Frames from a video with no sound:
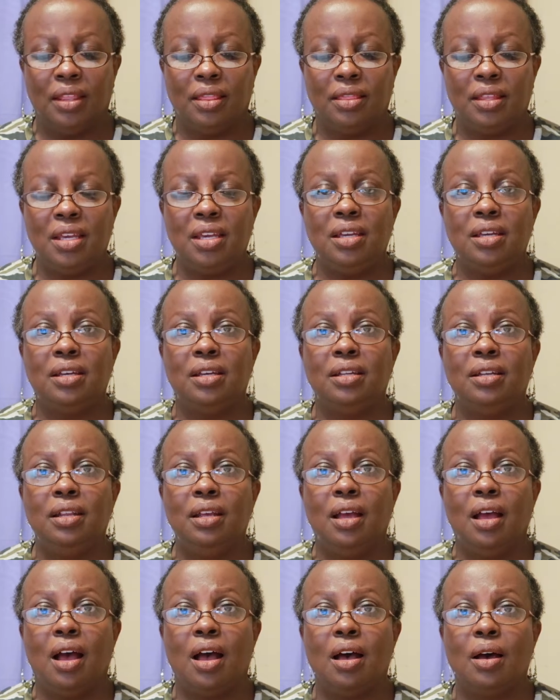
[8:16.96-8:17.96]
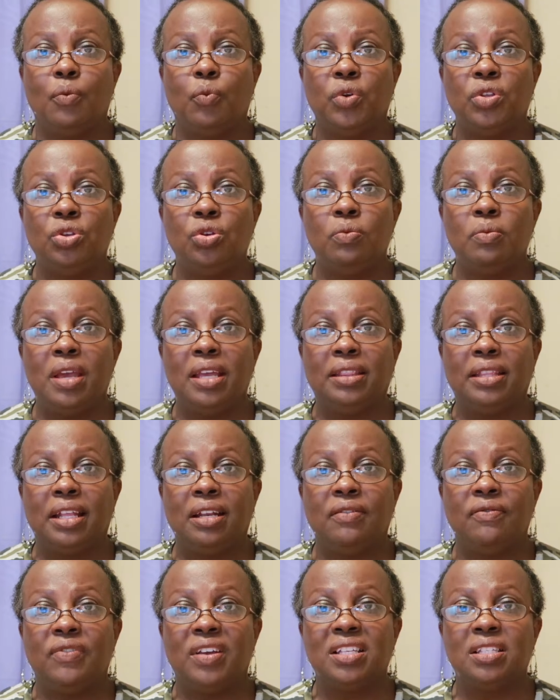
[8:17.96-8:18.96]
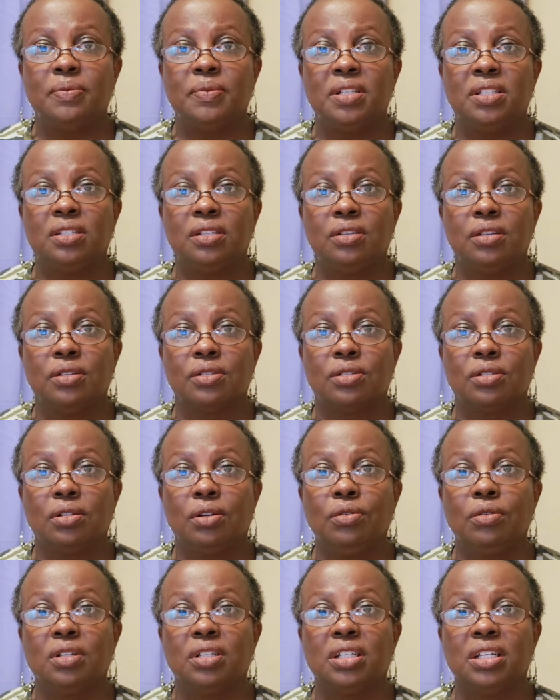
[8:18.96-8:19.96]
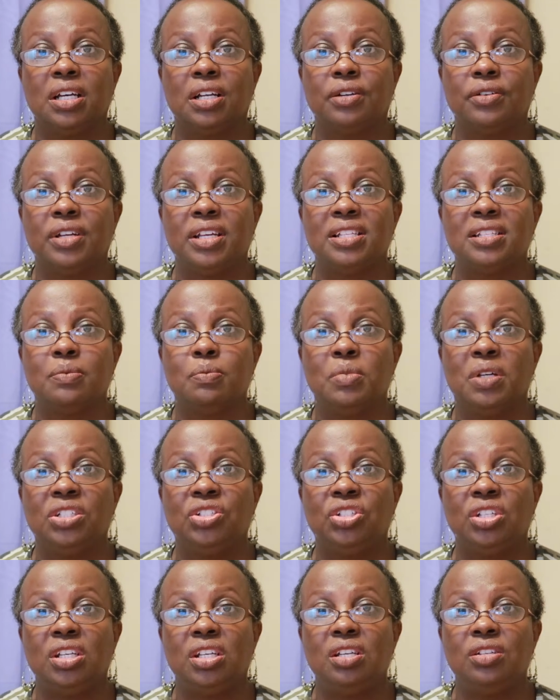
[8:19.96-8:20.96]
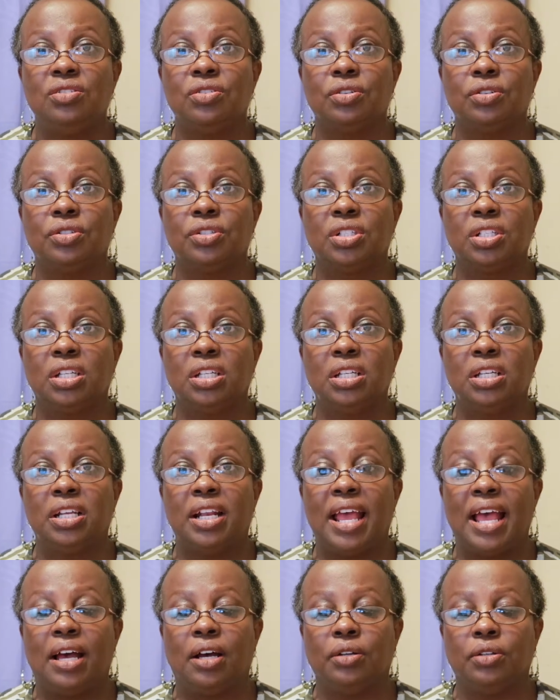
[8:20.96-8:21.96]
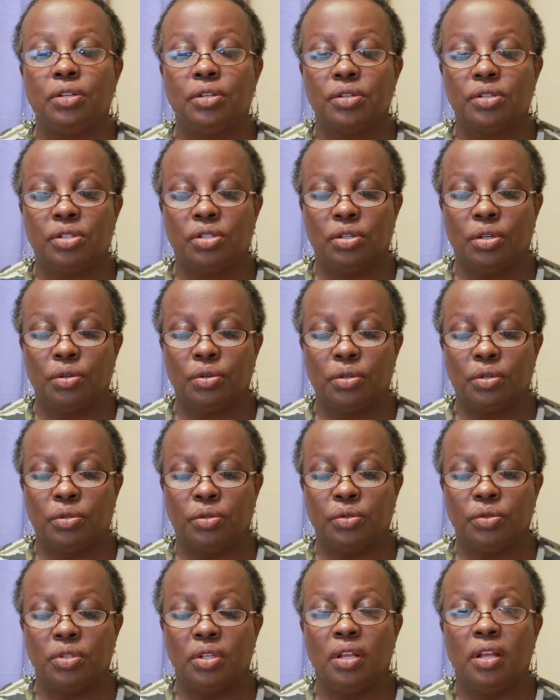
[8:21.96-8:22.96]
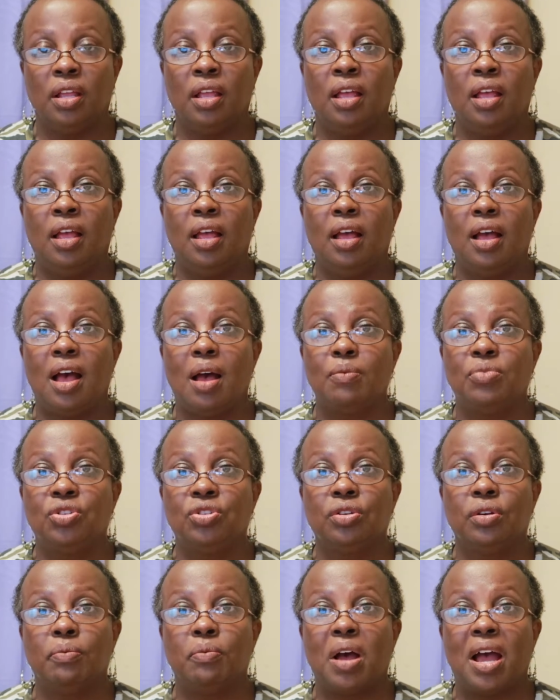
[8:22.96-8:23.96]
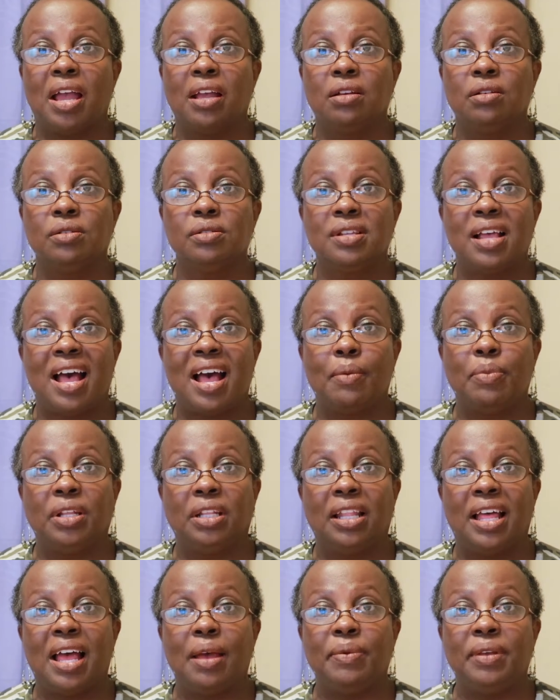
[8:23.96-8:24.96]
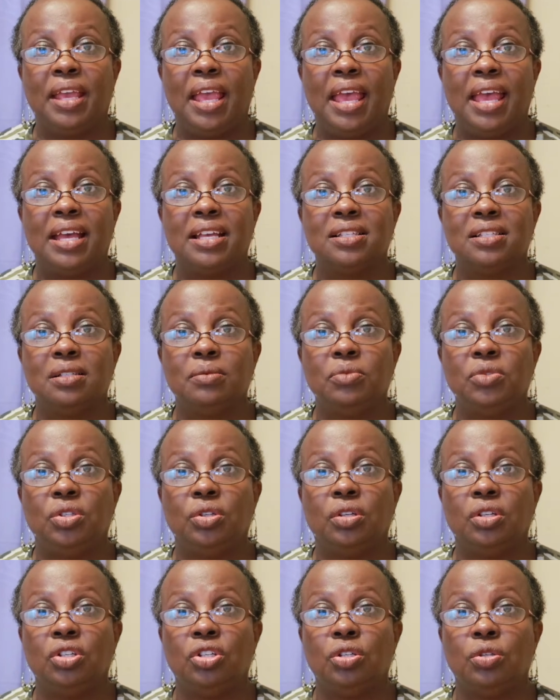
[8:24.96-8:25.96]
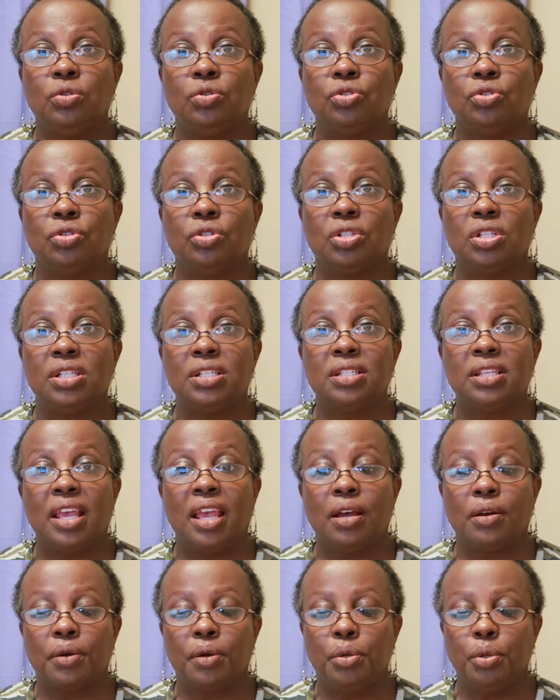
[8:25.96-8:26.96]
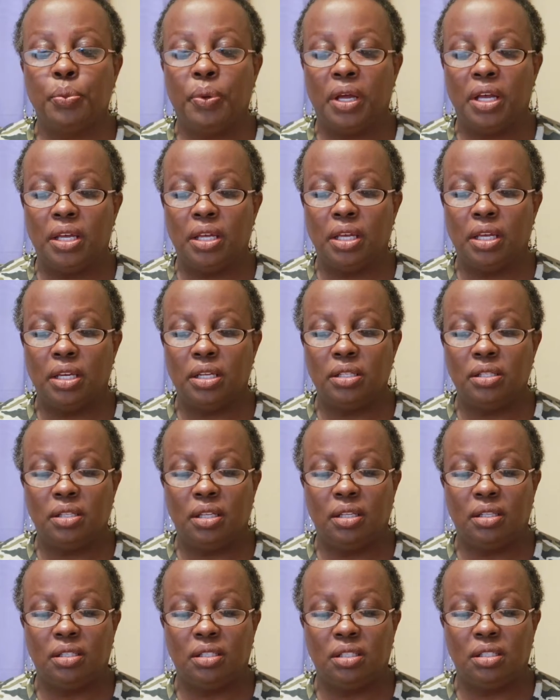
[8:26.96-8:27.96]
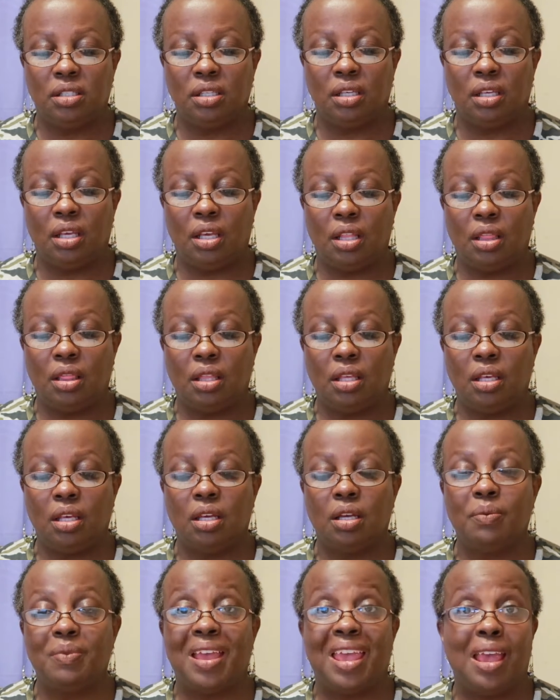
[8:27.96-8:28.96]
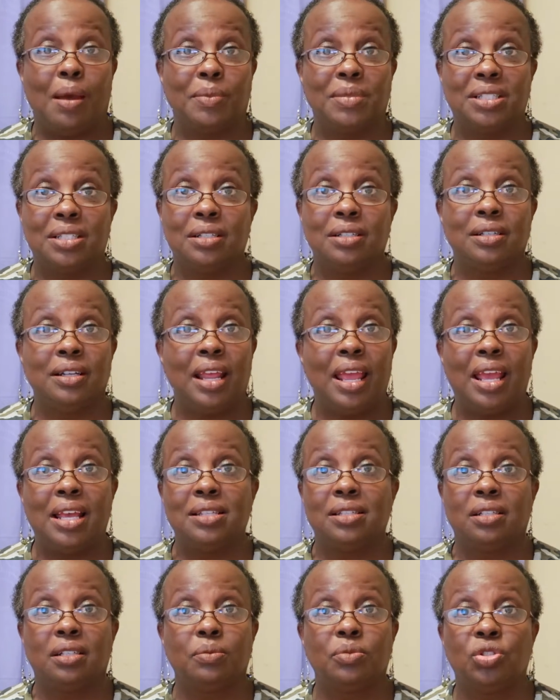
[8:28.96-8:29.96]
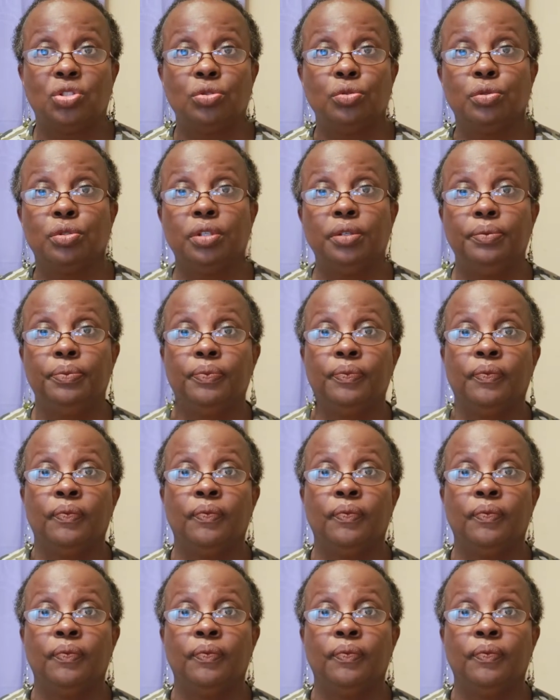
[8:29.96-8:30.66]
Then when you make that investment into your circle cutter, it's much easier to cut out your circles. I'm sure Michael's, Hobby Lobby has them. You can use your discount coupons to get them. Amazon has it, I'm sure.